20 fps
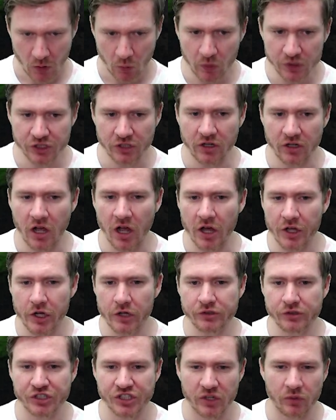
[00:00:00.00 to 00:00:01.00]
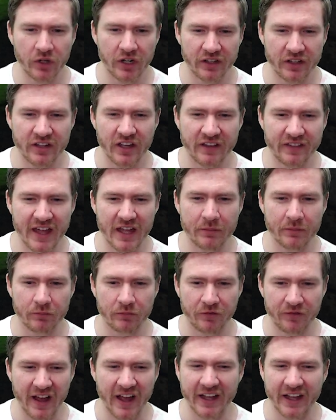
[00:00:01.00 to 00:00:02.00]
Which on auto she would have done
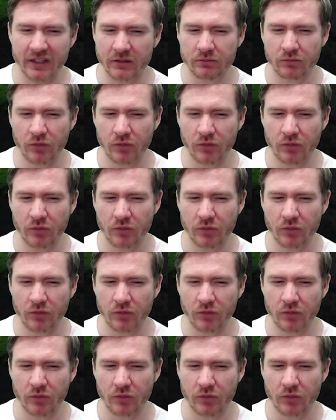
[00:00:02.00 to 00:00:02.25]
that fine